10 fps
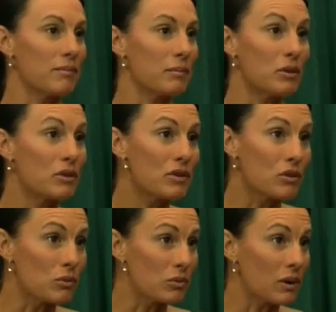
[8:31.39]
birth
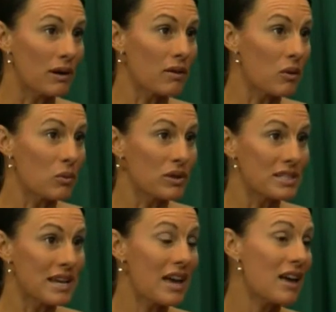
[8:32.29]
you are wanting
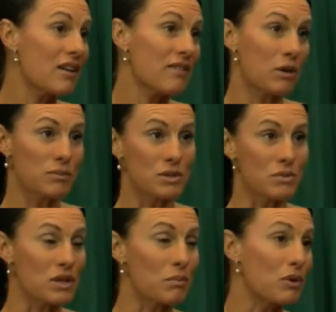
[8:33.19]
to have, helps you
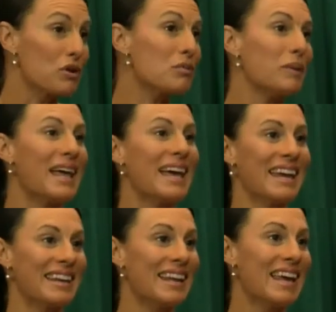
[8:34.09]
with your birth
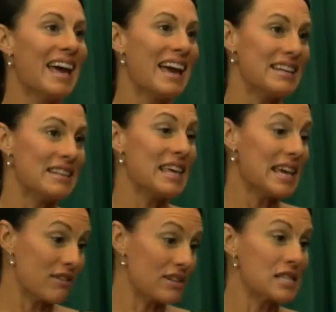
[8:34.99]
plan, and
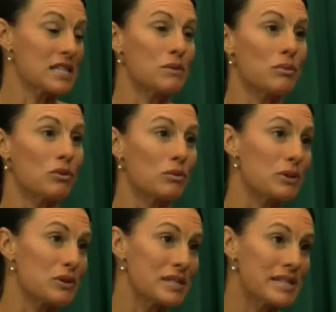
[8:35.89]
there as a support
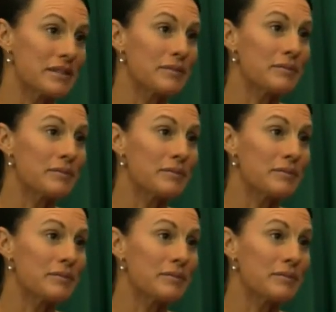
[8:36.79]
person.